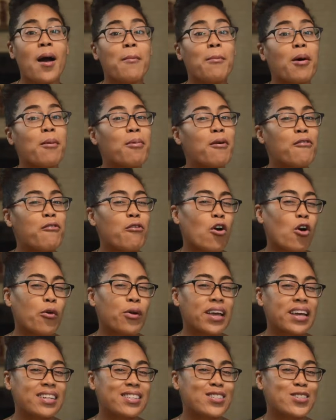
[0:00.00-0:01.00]
But before
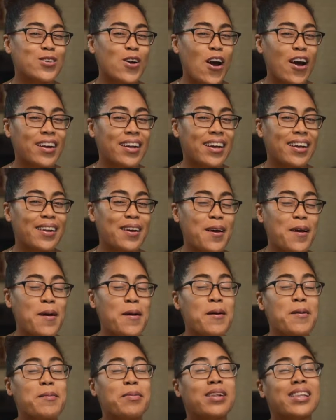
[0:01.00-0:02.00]
we get started,
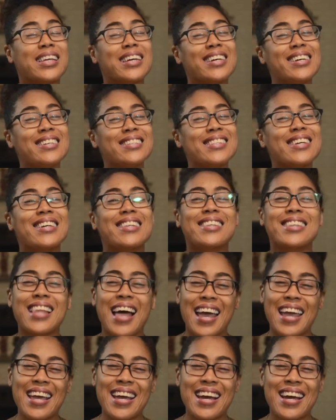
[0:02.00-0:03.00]
please
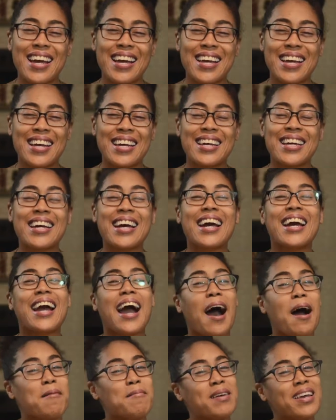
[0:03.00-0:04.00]
like,
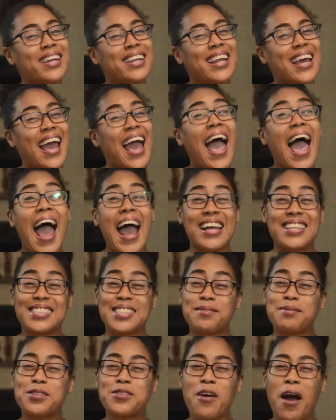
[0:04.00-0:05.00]
comment, and
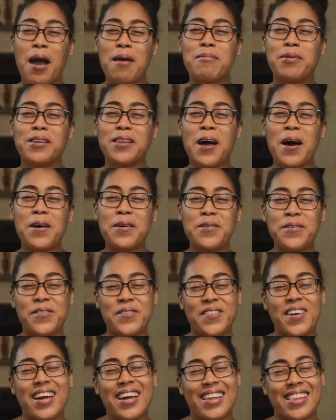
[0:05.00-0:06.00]
subscribe below.
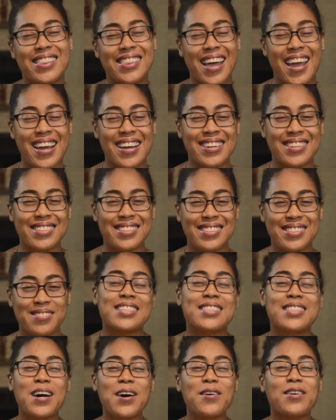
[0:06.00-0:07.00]
Thanks.
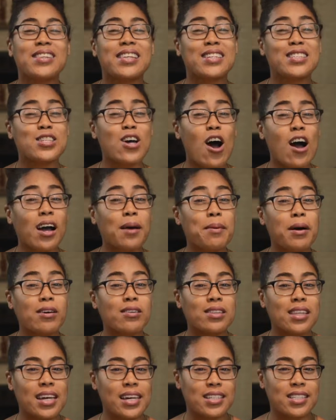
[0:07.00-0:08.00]
So let's talk
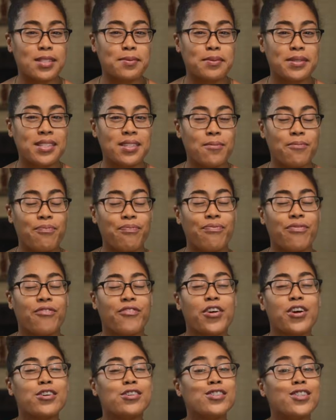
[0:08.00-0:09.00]
about lisps.
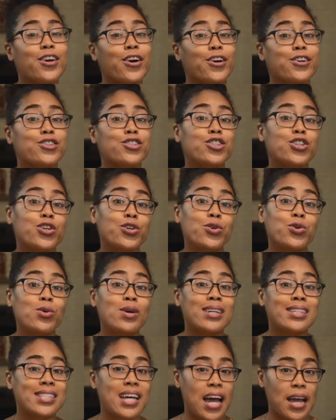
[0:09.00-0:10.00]
First, there are
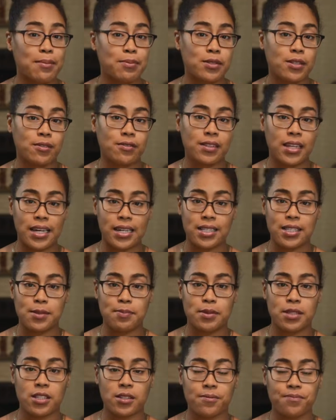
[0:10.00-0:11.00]
two types of
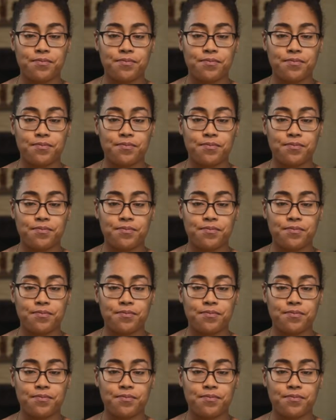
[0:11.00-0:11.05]
lisps.